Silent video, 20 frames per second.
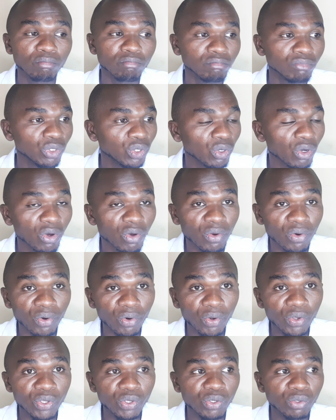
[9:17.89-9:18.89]
you know,
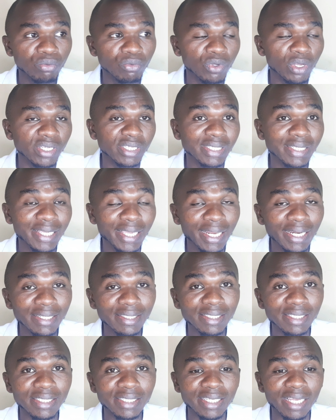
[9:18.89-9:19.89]
grow your
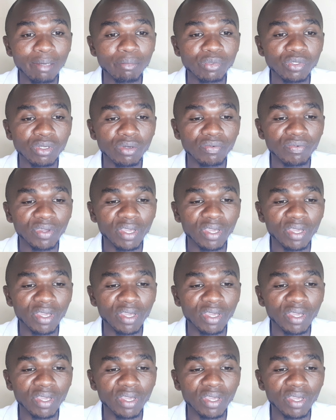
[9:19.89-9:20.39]
skills in terms of